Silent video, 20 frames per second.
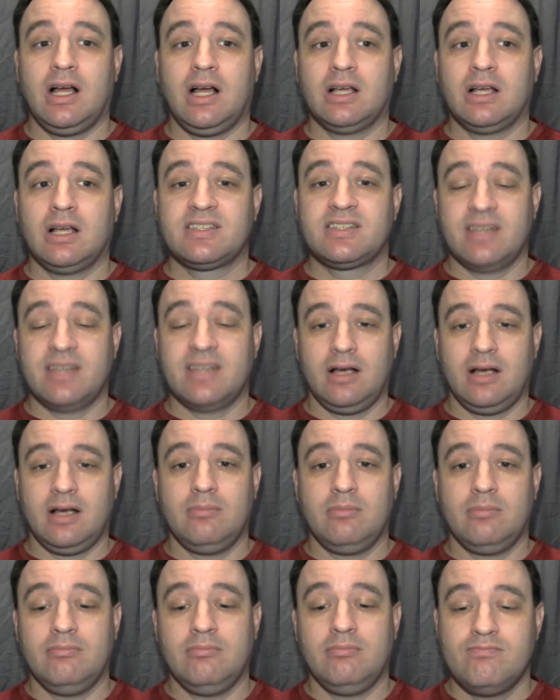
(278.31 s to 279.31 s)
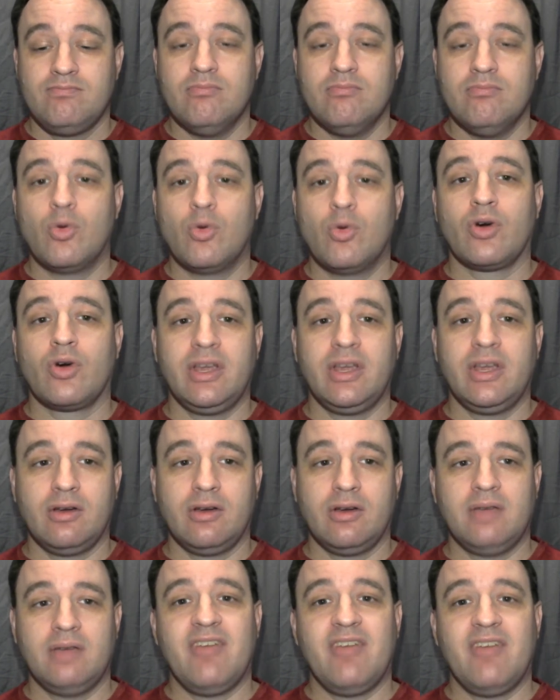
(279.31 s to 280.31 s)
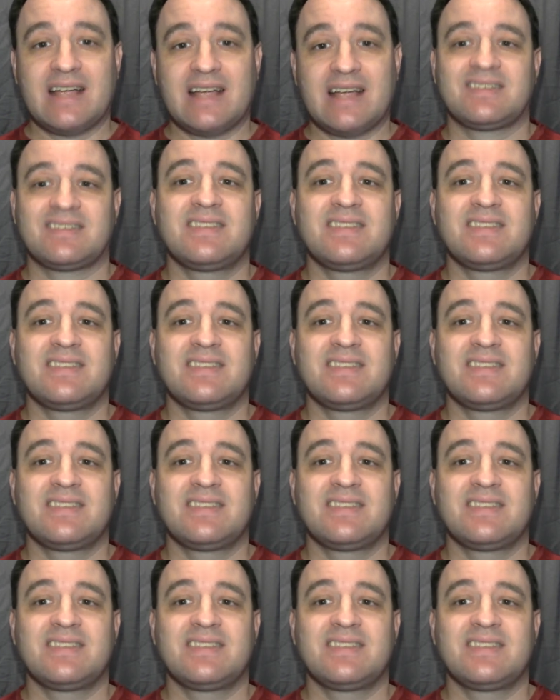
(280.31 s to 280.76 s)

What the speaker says: some more advanced